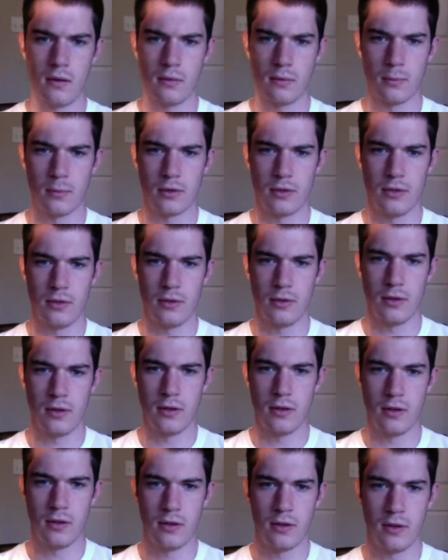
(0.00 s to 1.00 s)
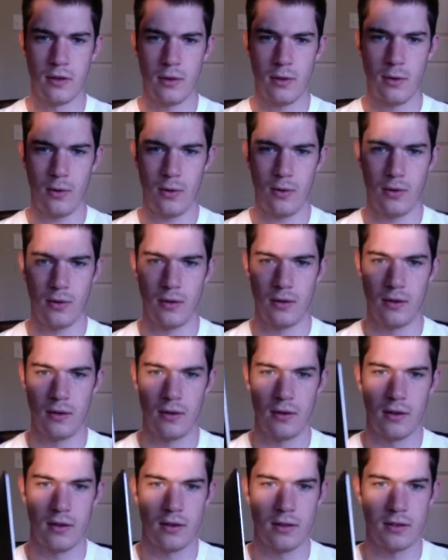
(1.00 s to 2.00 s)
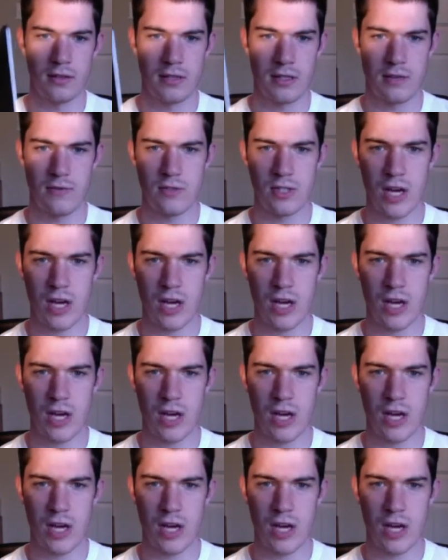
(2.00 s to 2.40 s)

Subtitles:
I'm going to do the whole Steve